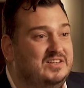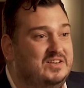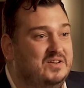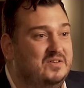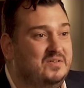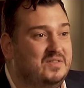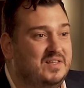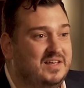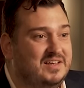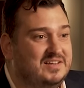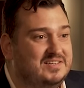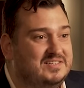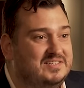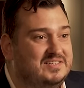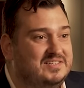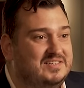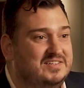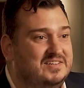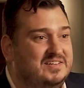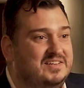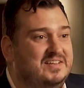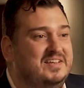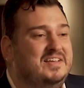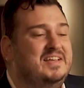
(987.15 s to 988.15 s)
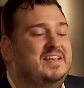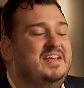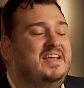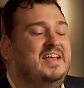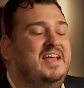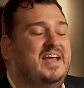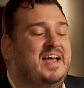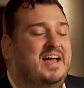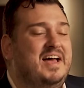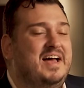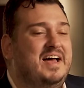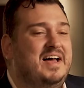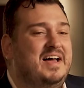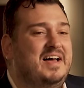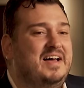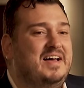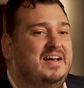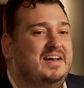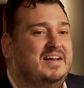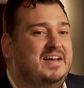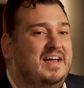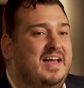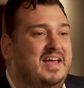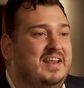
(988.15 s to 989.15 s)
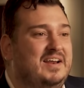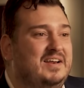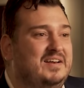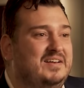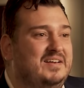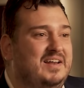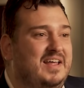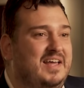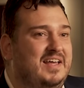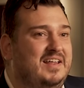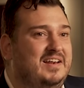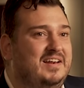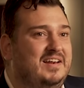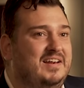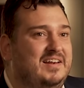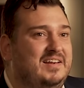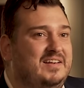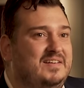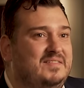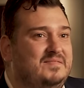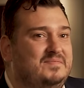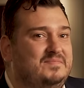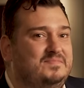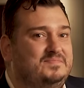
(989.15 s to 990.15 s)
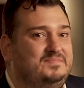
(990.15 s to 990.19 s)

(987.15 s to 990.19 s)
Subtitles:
to do this. And